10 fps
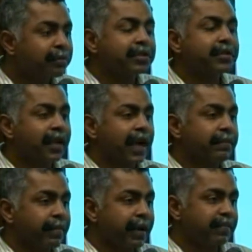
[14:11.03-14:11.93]
push the
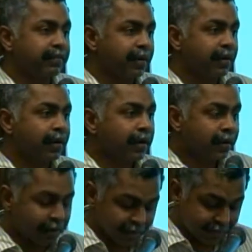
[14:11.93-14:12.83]
IP
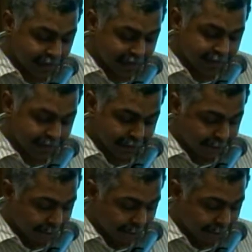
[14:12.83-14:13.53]
maximalist uh, agenda.